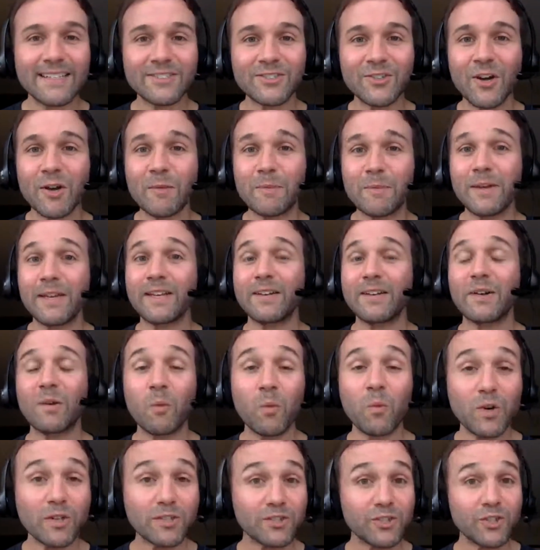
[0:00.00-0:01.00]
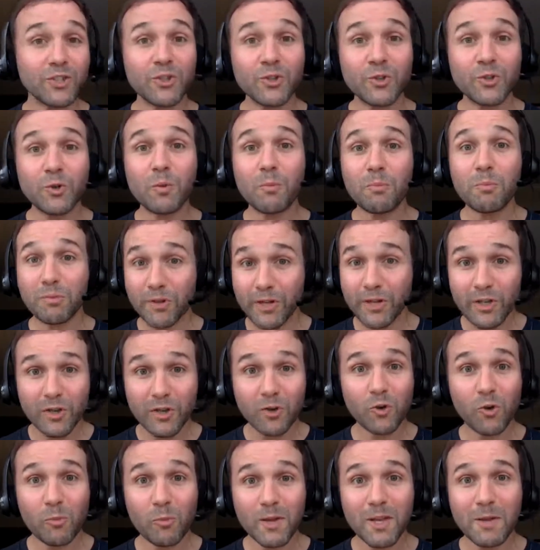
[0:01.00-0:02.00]
So, I mean, we're 2 pretty
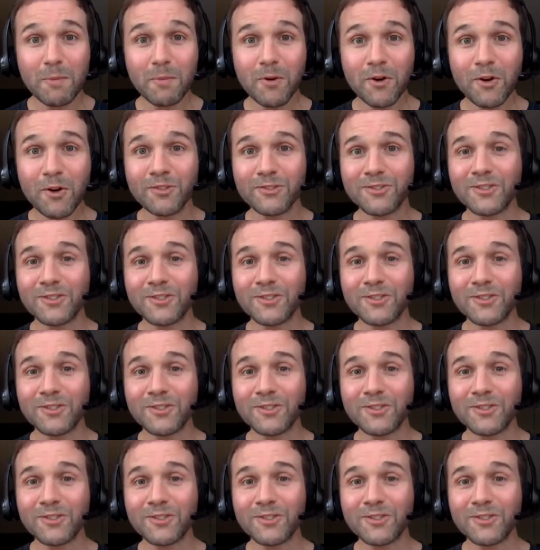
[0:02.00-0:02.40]
cool people.